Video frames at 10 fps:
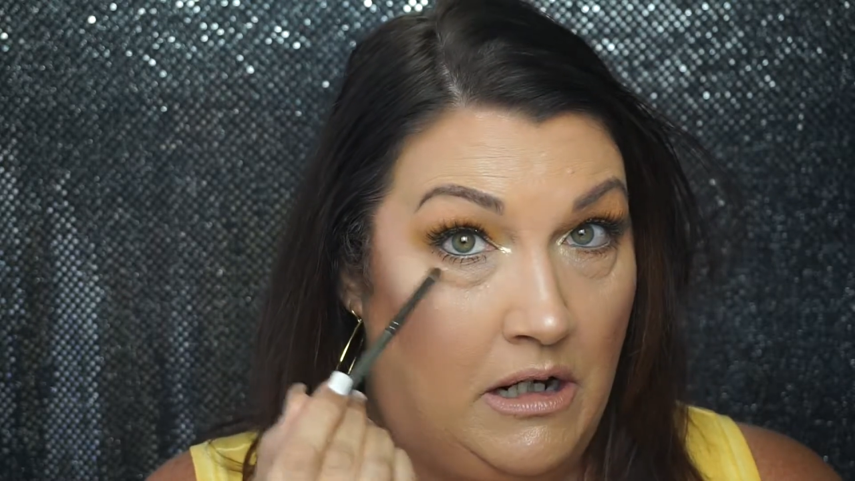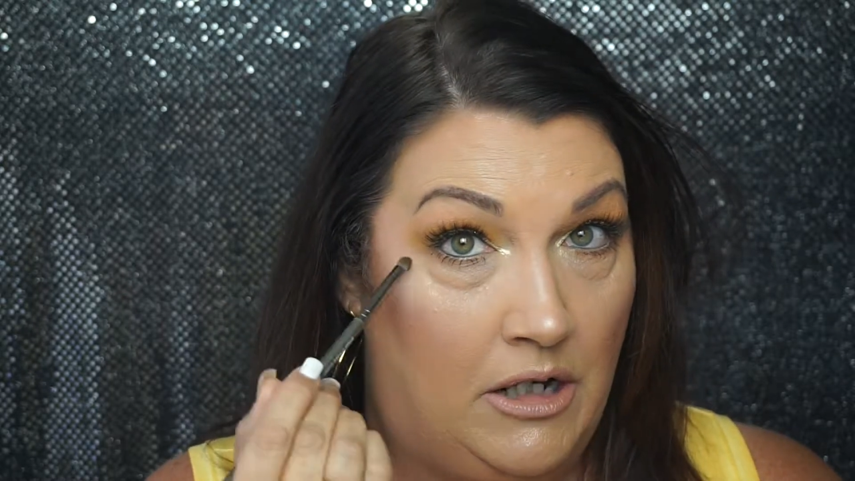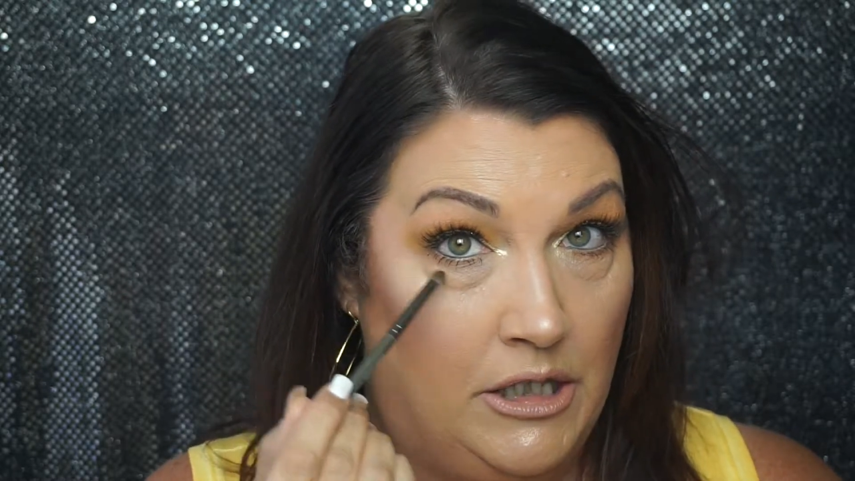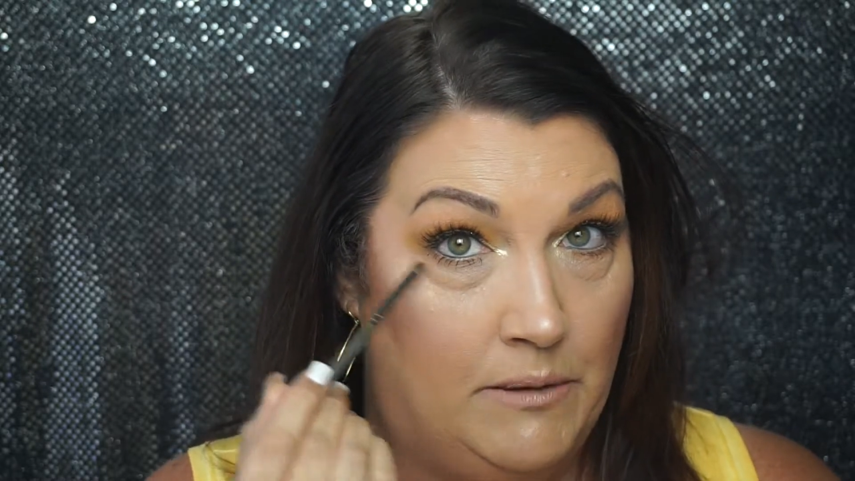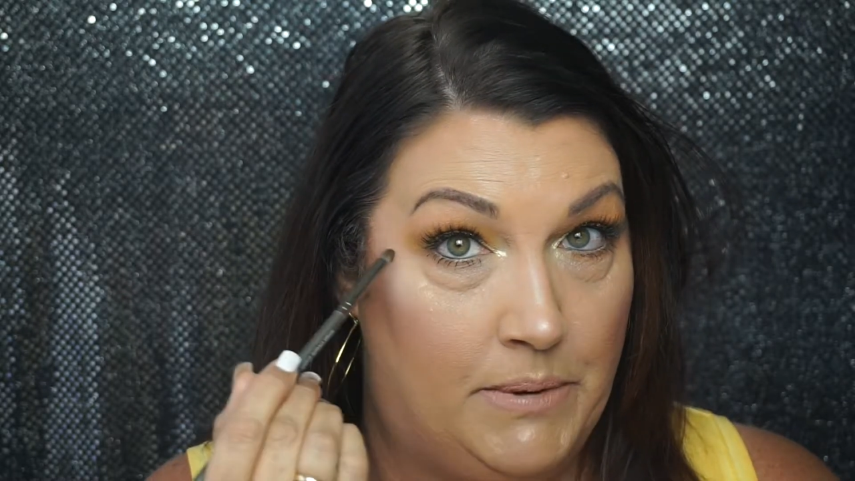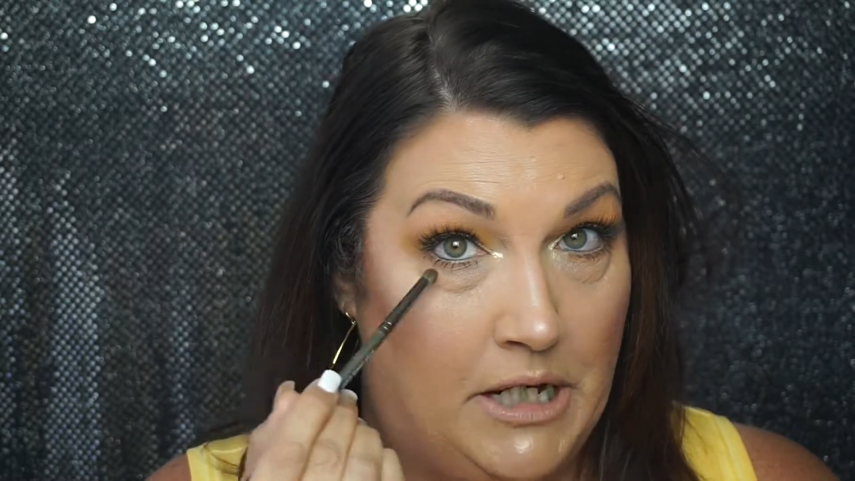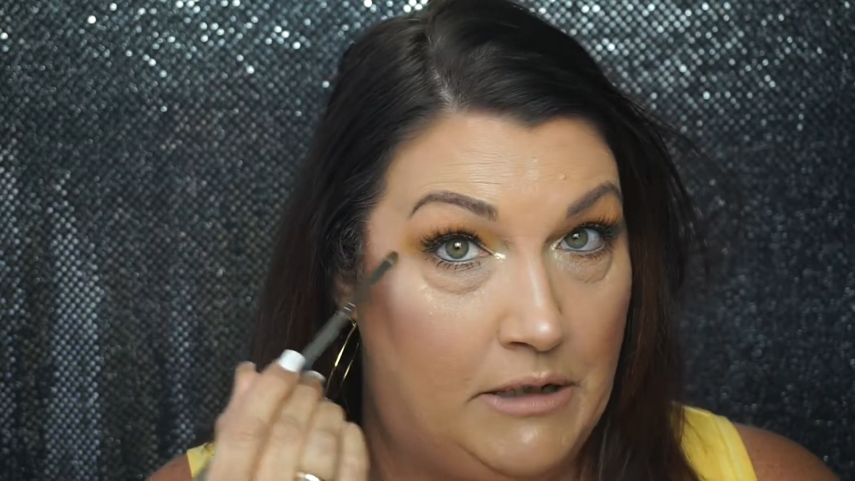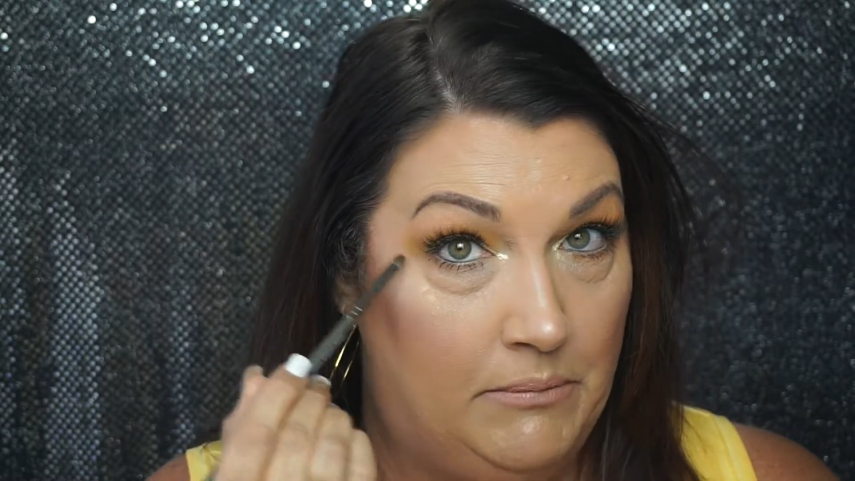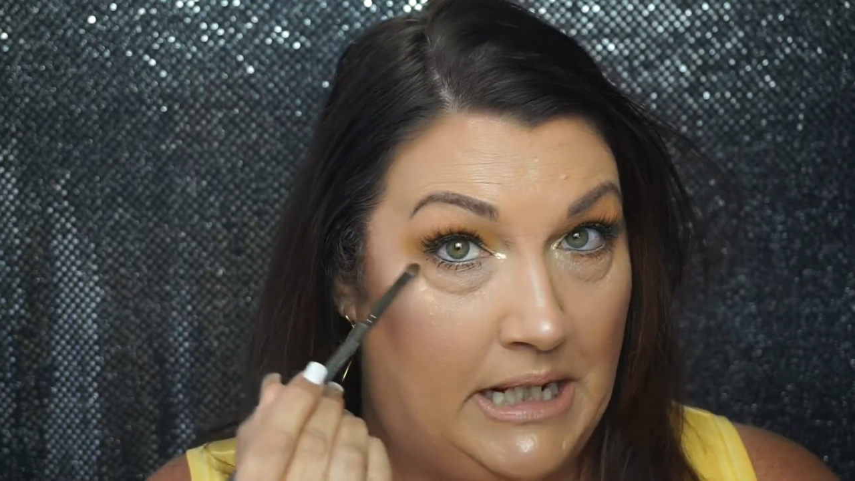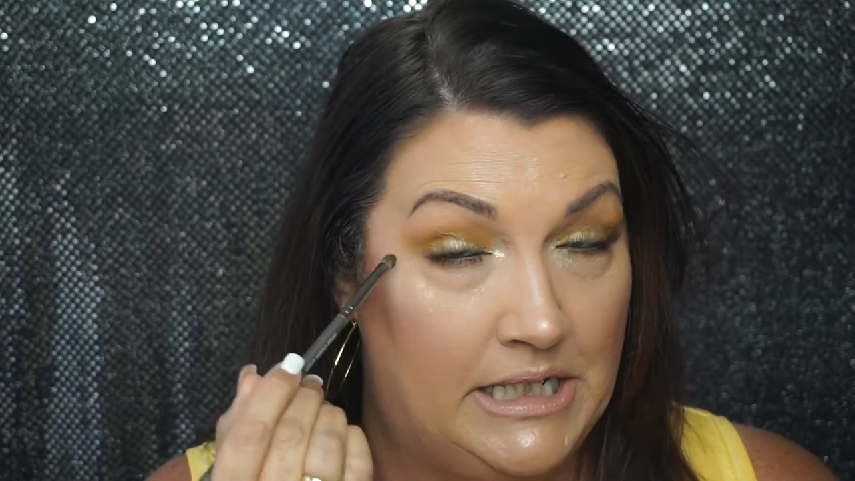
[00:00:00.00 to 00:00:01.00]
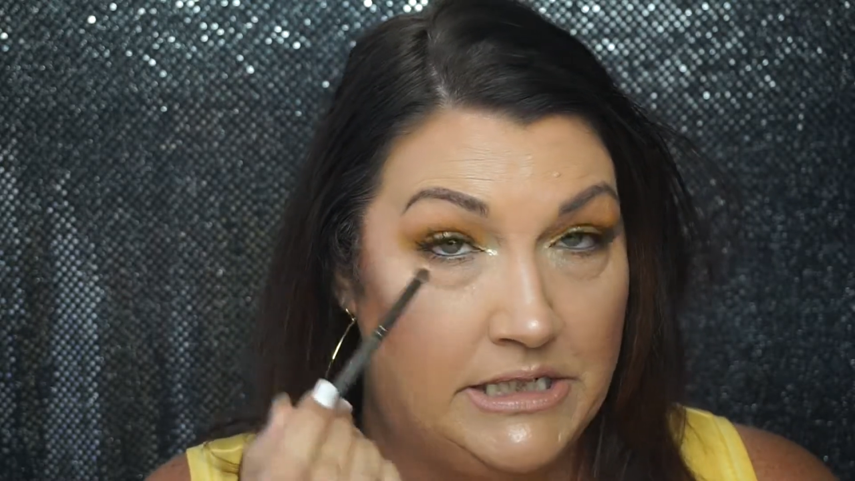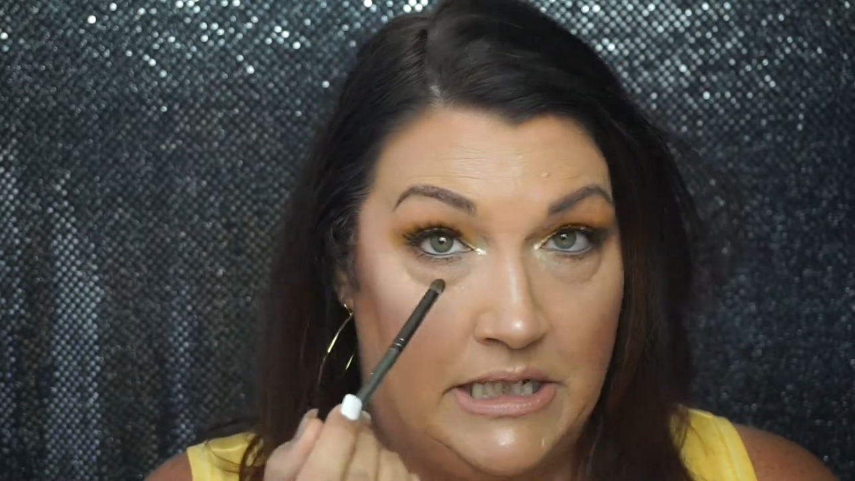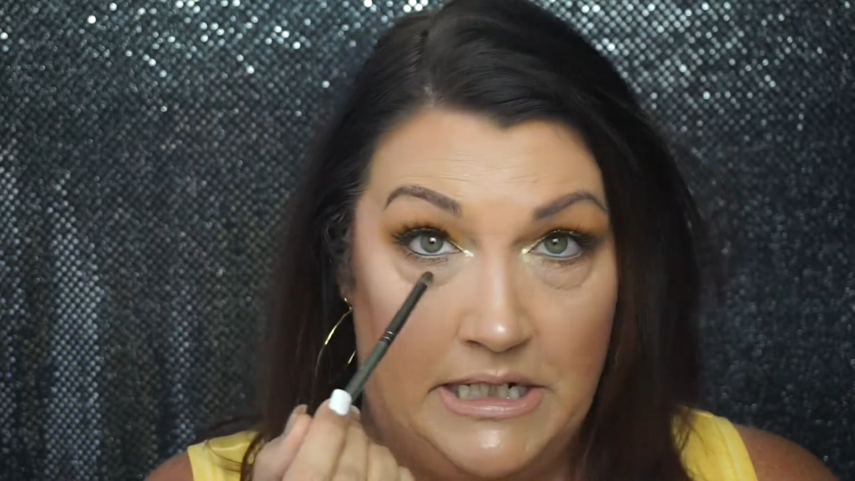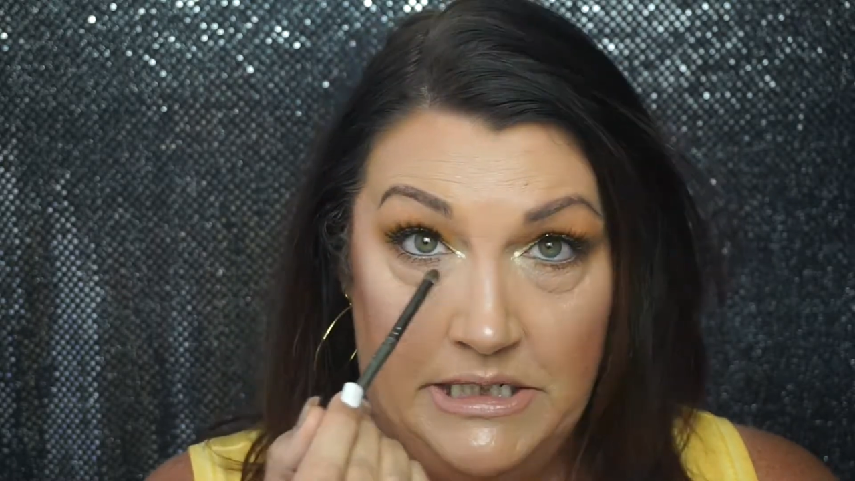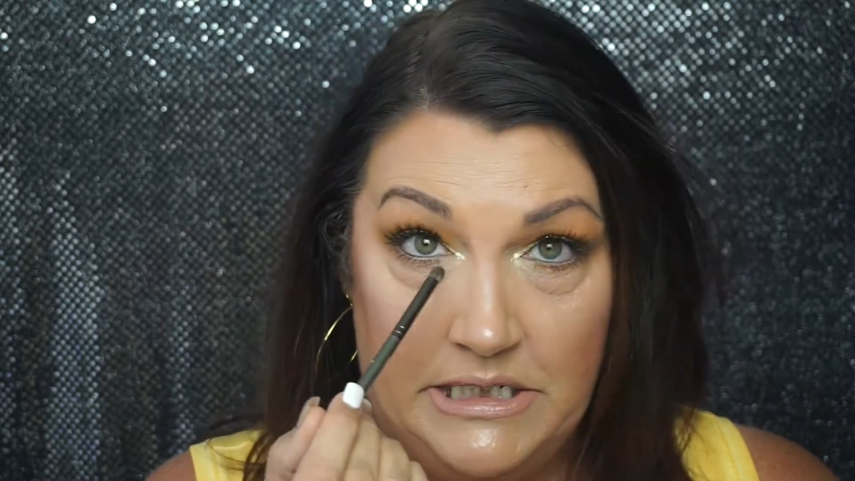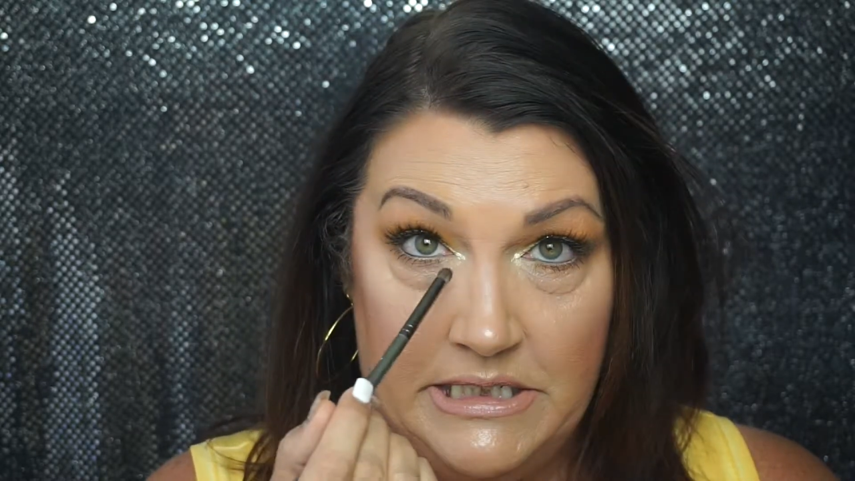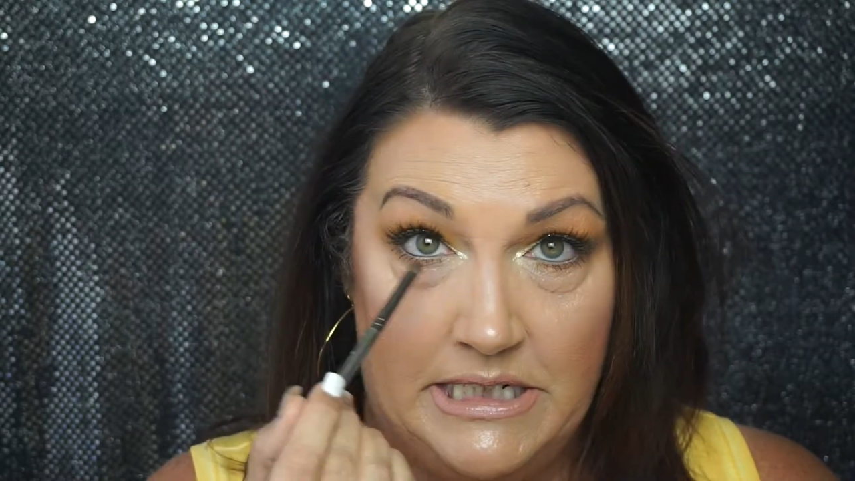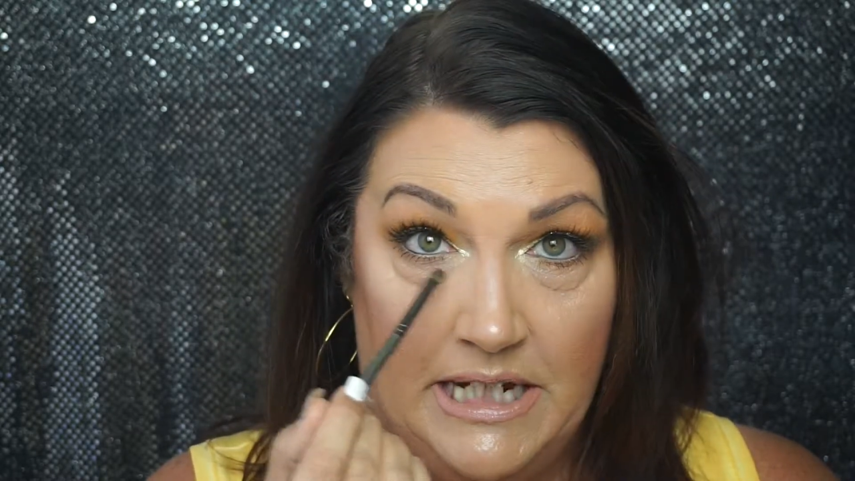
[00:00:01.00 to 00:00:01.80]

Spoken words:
on the bottom lash line just to